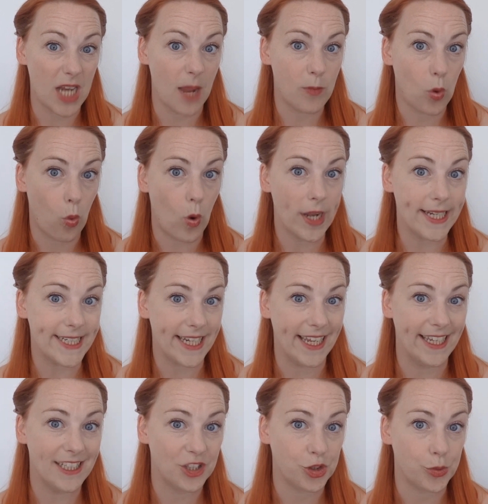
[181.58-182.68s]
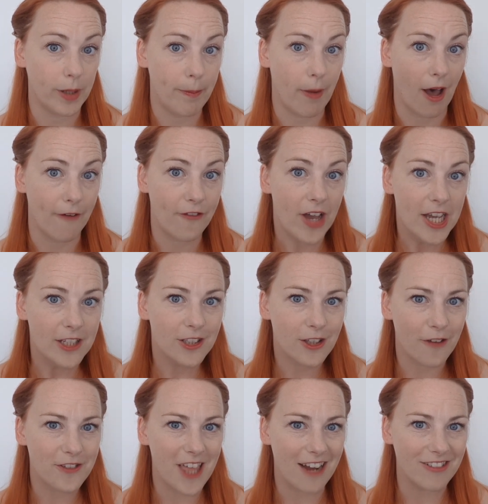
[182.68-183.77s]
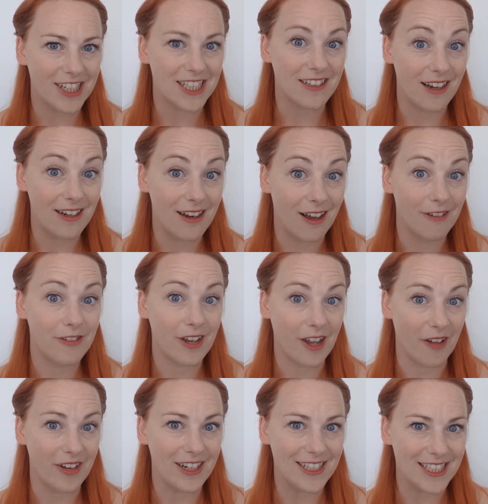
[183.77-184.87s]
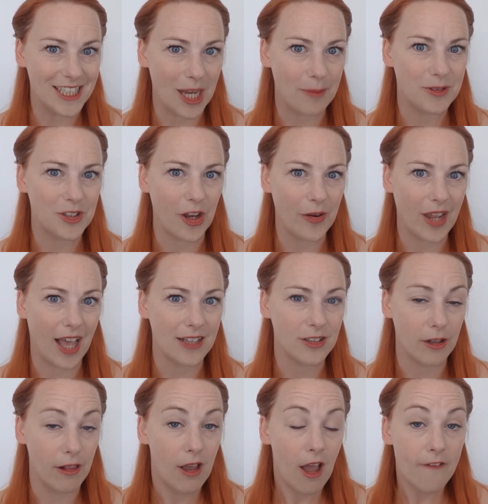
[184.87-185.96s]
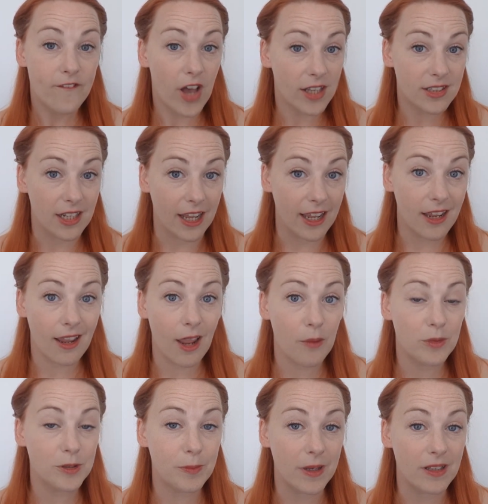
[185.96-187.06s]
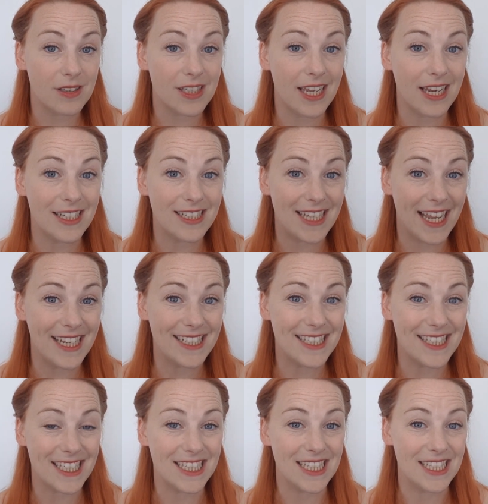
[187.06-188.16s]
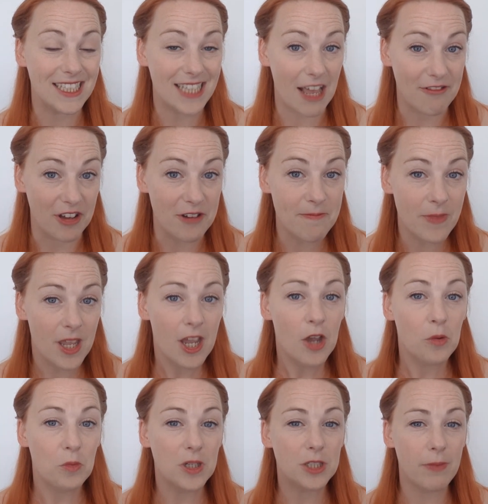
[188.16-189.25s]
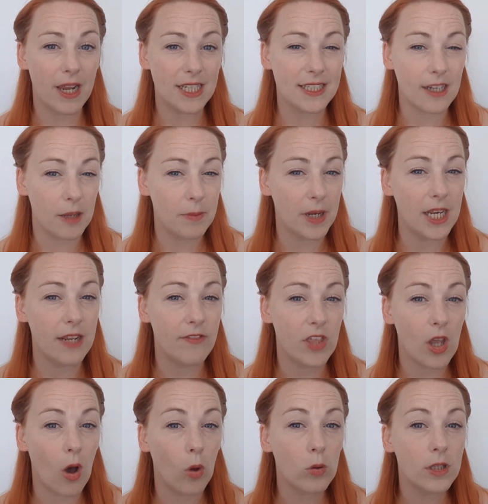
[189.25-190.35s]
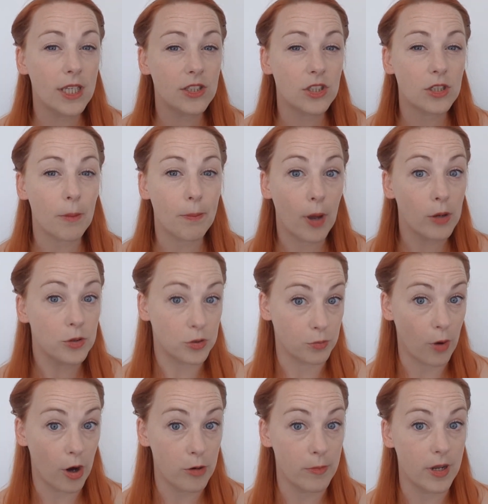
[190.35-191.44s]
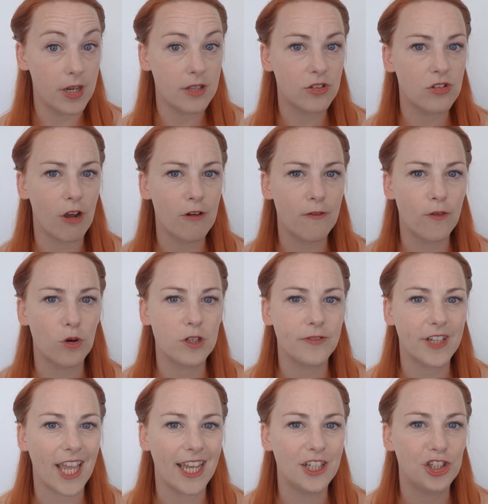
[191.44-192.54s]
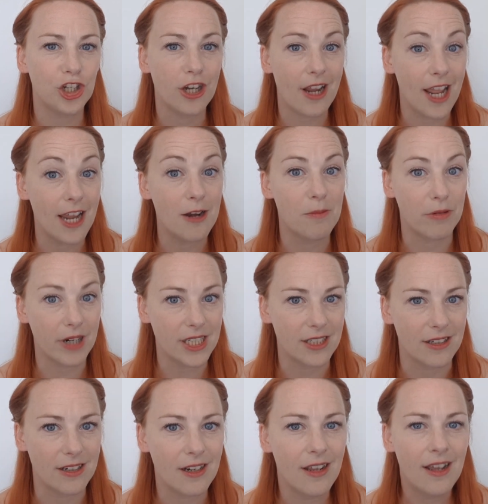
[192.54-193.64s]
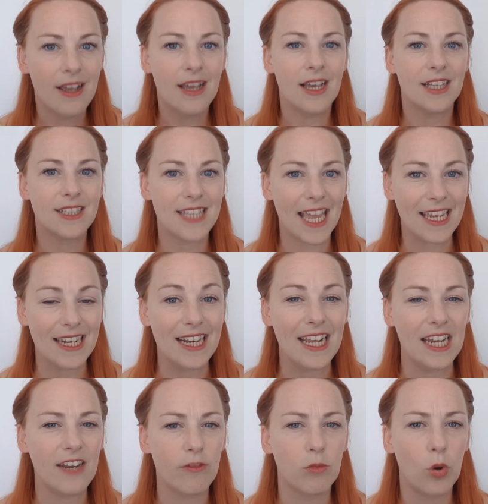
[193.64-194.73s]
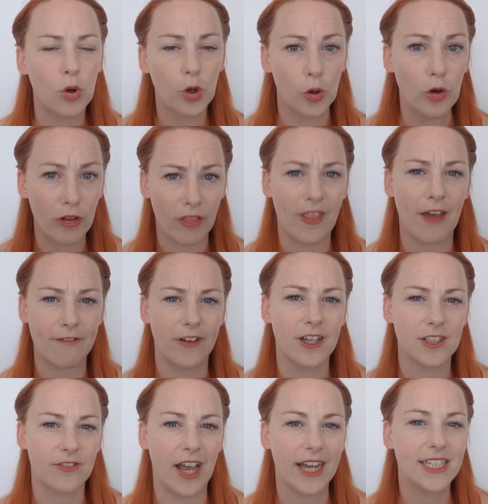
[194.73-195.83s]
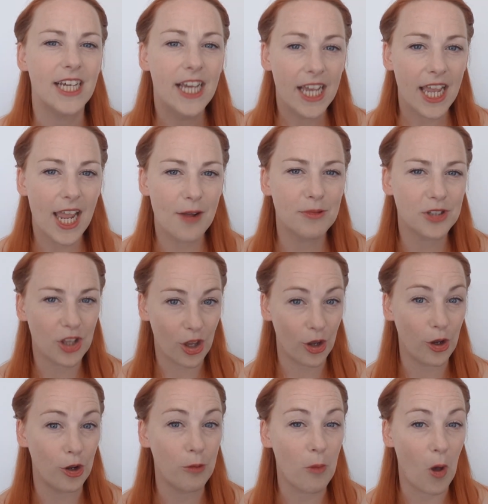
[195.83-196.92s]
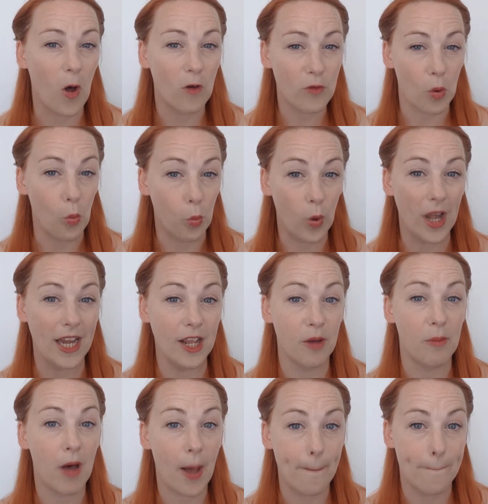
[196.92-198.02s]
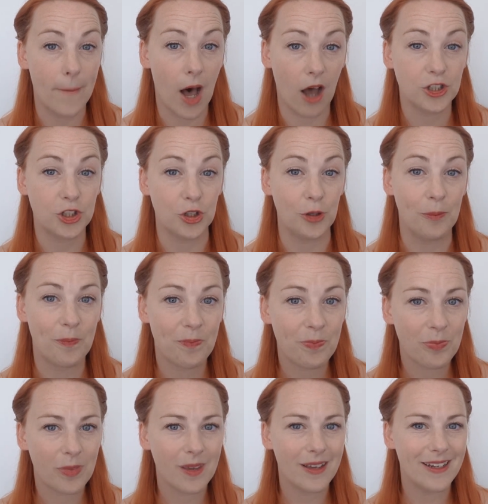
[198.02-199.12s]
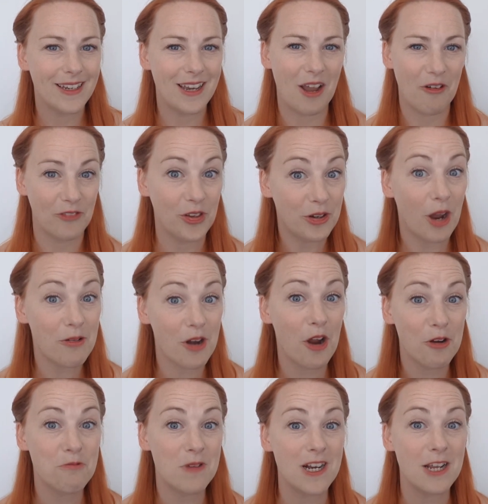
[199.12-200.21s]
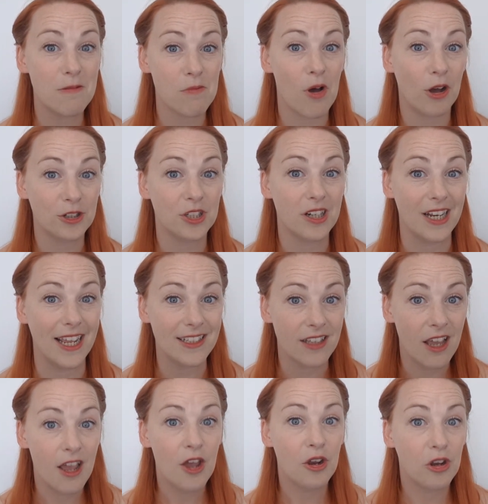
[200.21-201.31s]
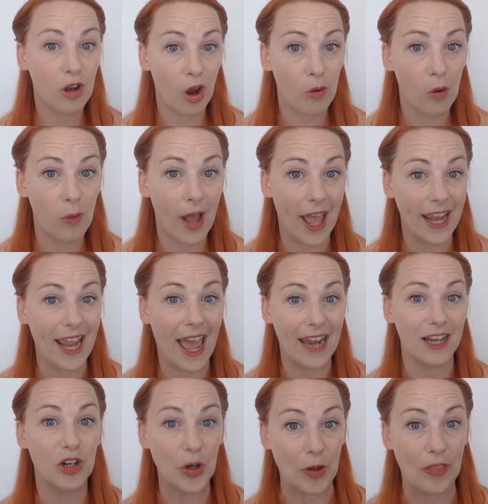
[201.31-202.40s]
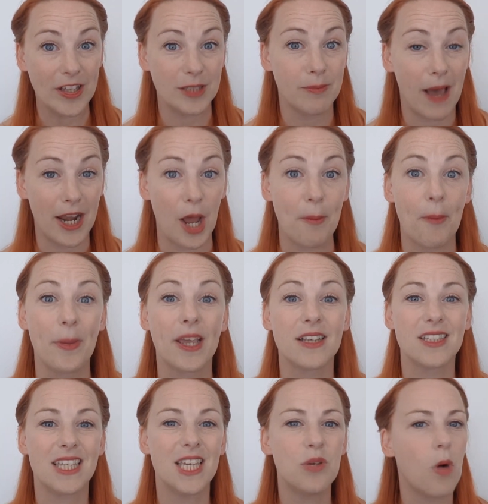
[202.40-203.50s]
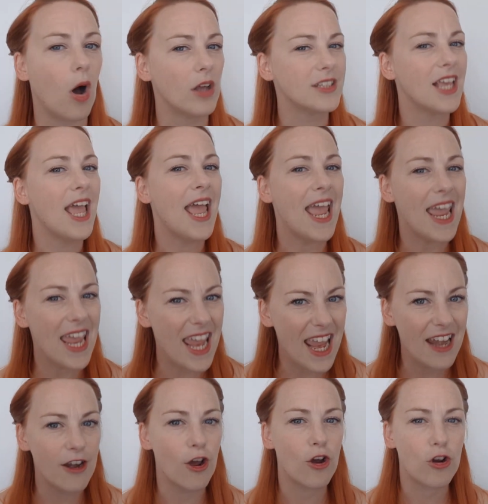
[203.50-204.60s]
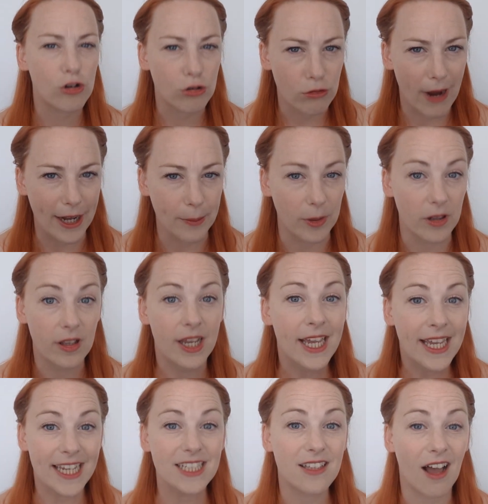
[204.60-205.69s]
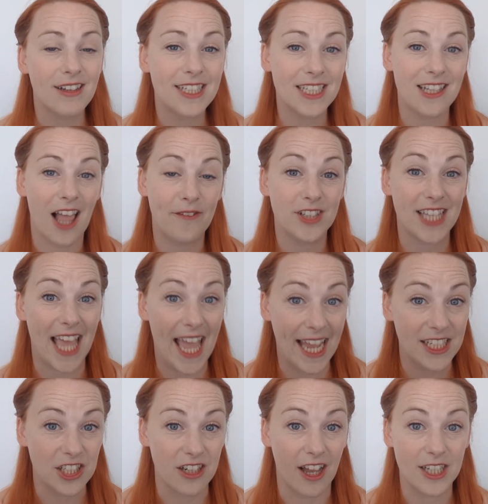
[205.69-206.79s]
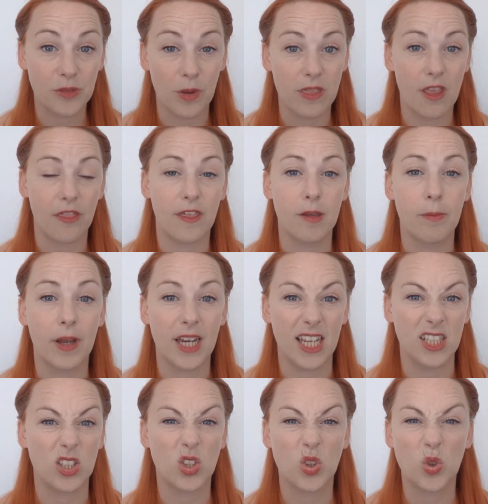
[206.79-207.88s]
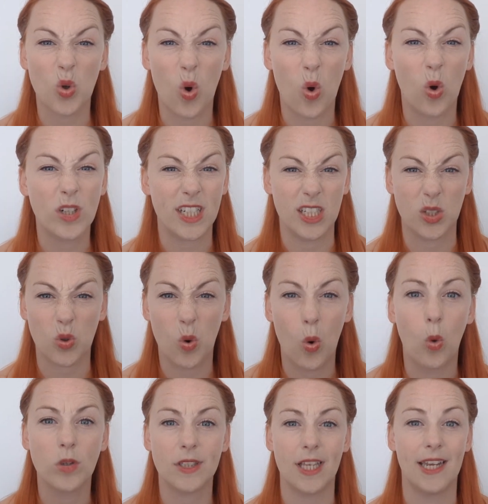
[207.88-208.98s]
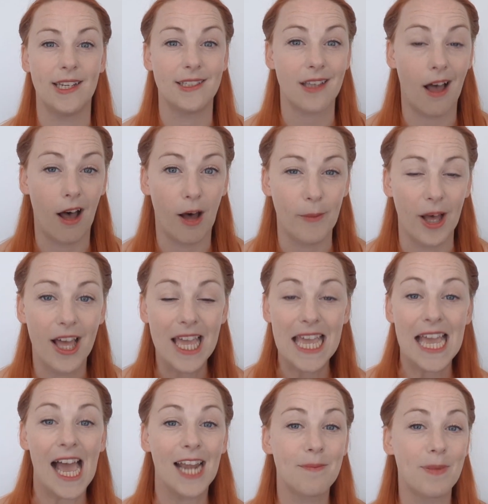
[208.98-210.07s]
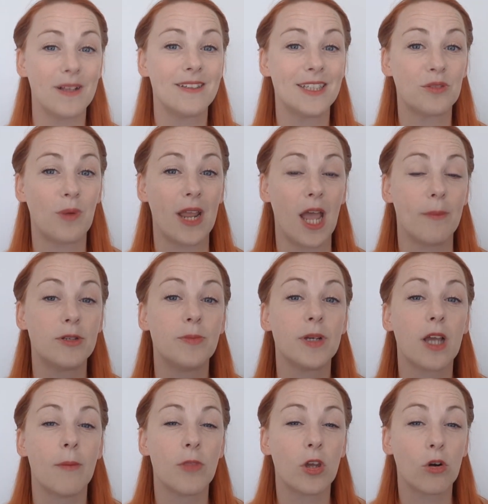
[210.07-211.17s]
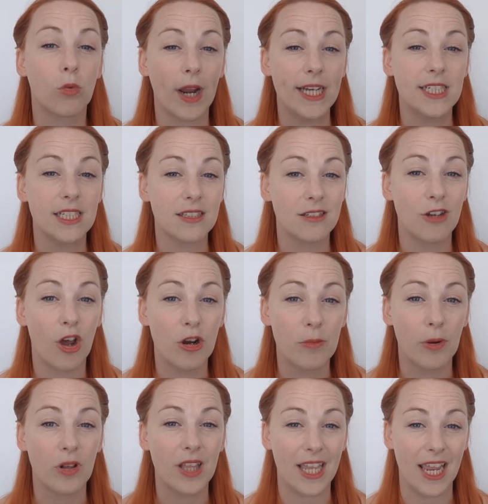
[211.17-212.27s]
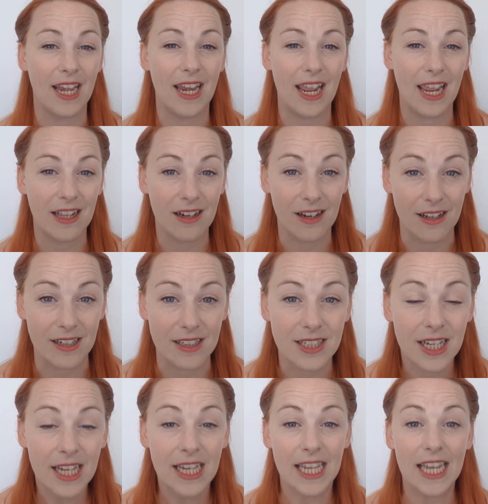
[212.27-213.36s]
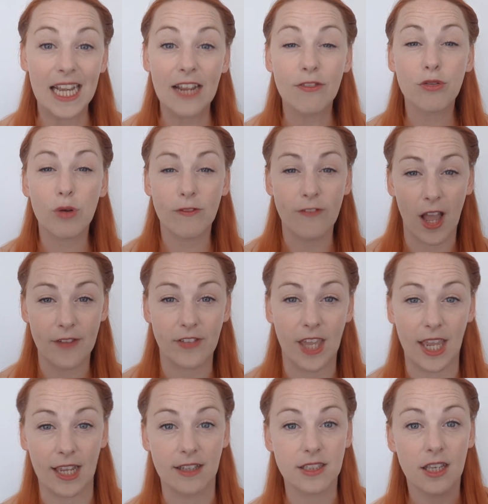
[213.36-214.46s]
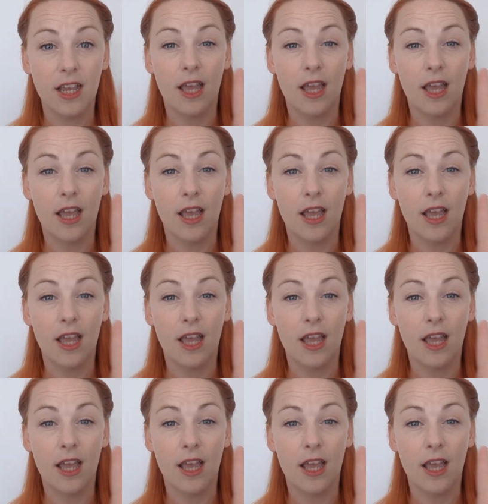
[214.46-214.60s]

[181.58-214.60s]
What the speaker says: I'm quite a history buff. So for that reason, I love going to Chepstow Castle. Firstly, it was built in 1067, which makes it, I believe, the oldest post-Roman stone fortification in Britain. And secondly, and even more cooler than that first fact, it was the home of William Marshall. Now, if you don't know who William Marshall is, go away and look this man up because he was incredible. He started his life as a hedge knight with nothing but his sword, his horse and his armour, and he built his way up to become the greatest noble in England. He lived through 5 kings.